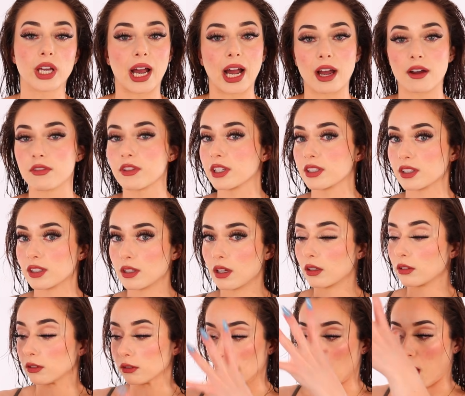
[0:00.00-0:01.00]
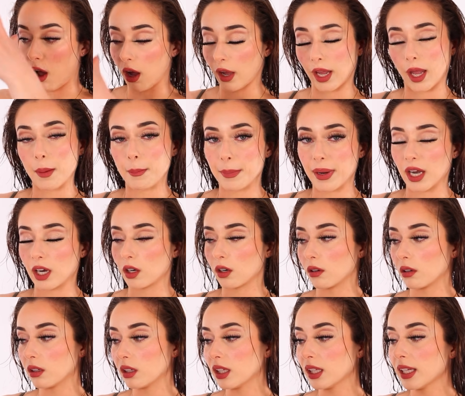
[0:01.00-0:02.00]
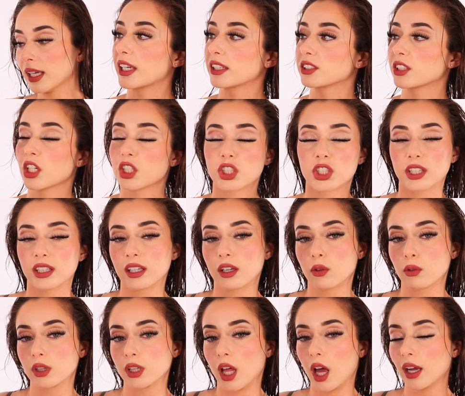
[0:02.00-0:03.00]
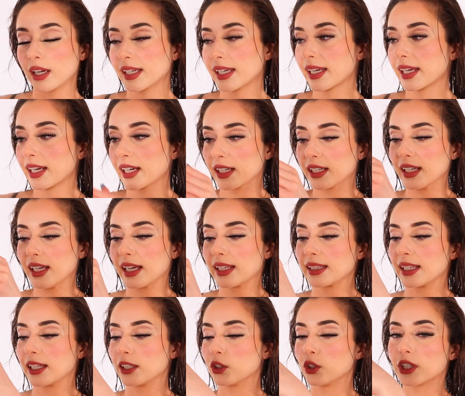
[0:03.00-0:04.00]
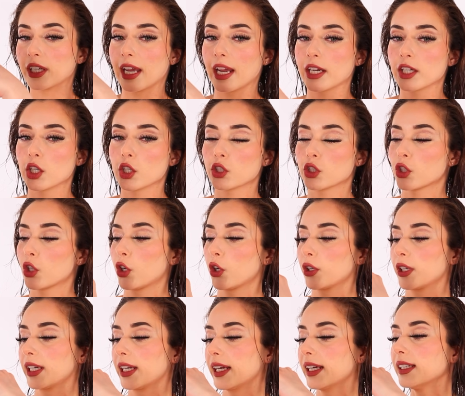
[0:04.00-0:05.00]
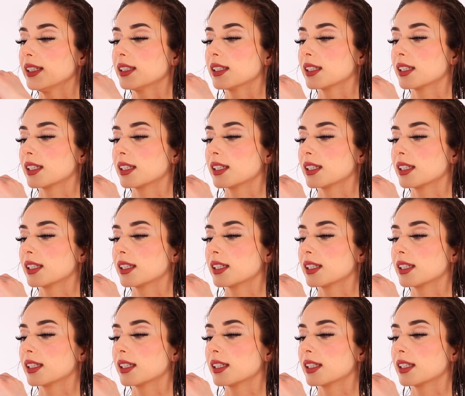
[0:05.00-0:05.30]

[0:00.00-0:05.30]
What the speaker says: You have this long barrel. You can touch the little lock here and then you can turn it